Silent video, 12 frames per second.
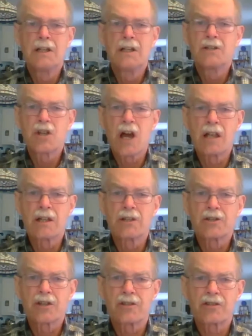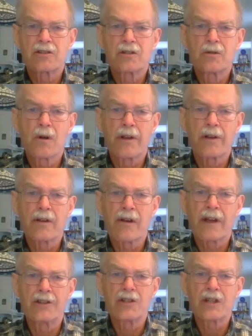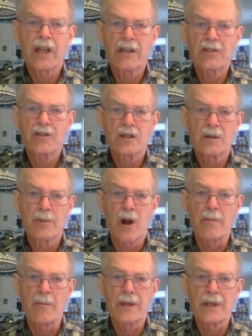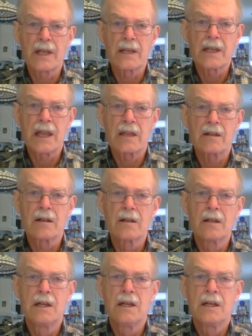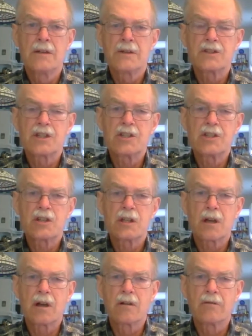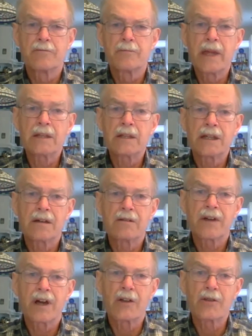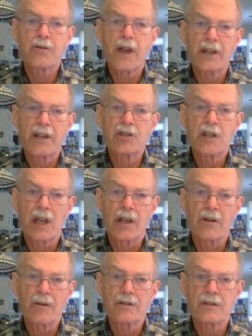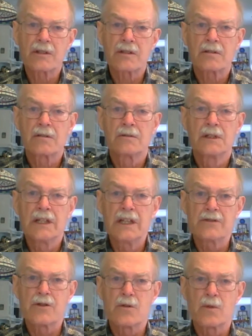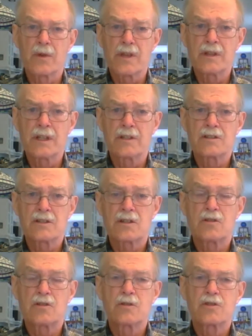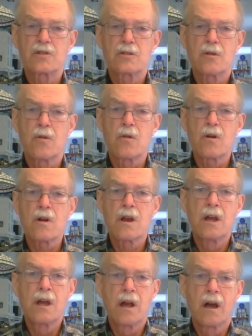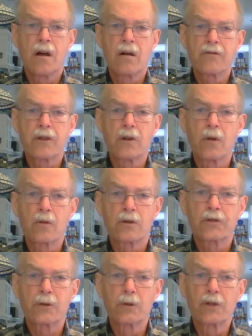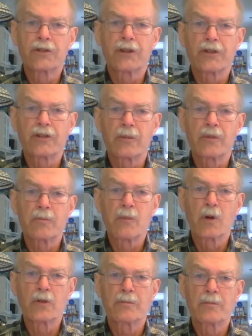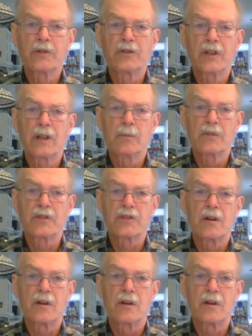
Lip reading: geologists who are in our education department and handle the teaching of mainly of other educators, either within the institution or of the local school systems. Most museums